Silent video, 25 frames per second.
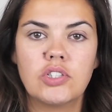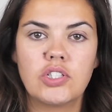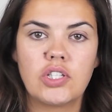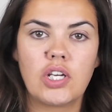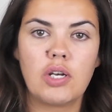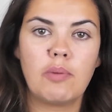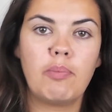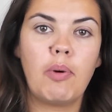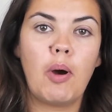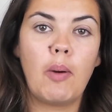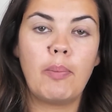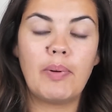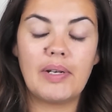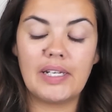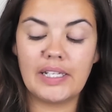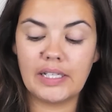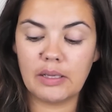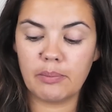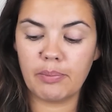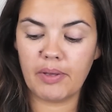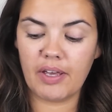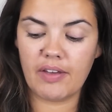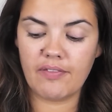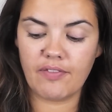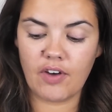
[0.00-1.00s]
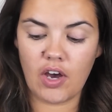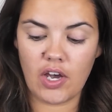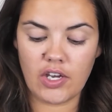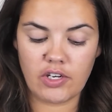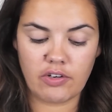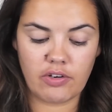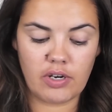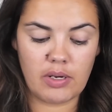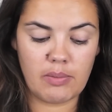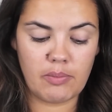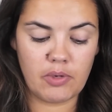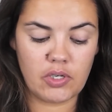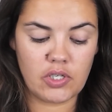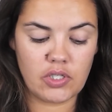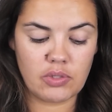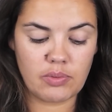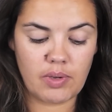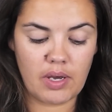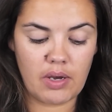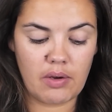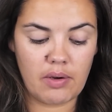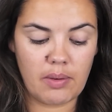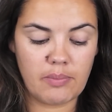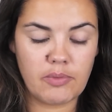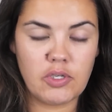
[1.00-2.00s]
going to pop a little bit of eye cream on as
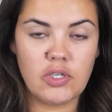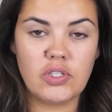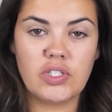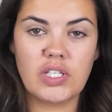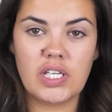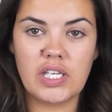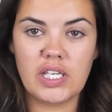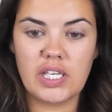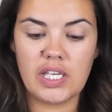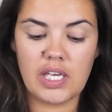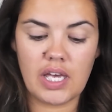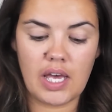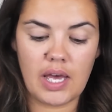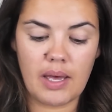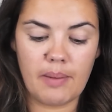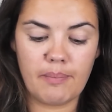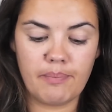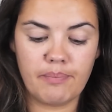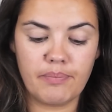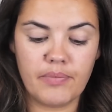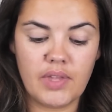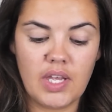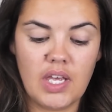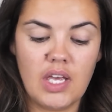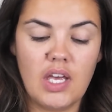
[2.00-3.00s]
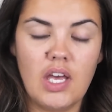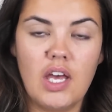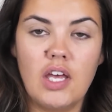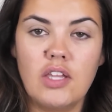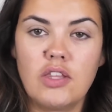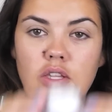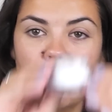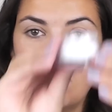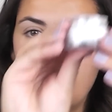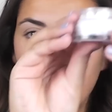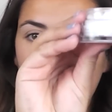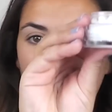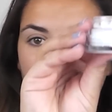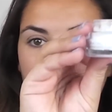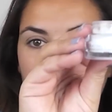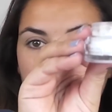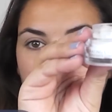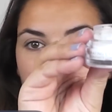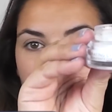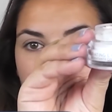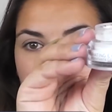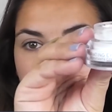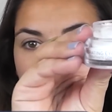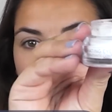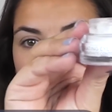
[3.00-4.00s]
well. I'm using the Bobbi
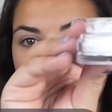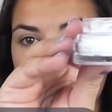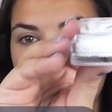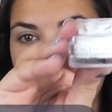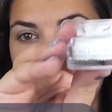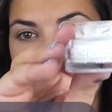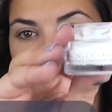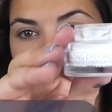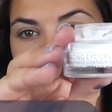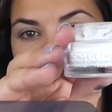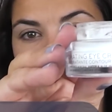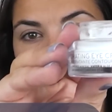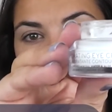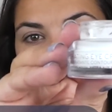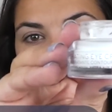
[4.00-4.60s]
Brown Hydrating